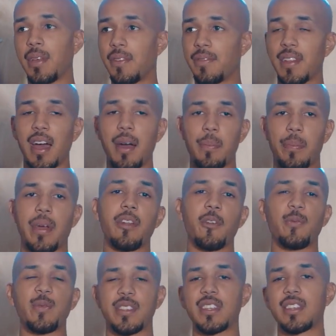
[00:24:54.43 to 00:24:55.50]
if not better
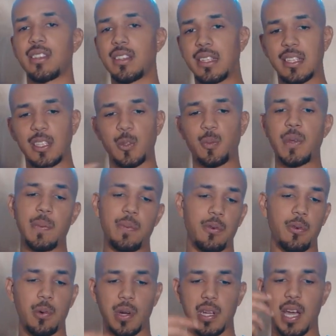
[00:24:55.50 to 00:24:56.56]
positions as these people
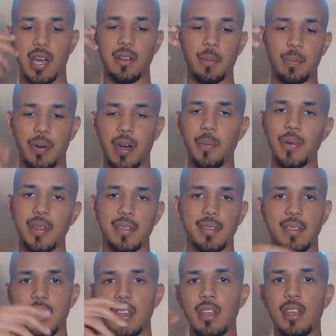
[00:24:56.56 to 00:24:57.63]
who are kind of puppets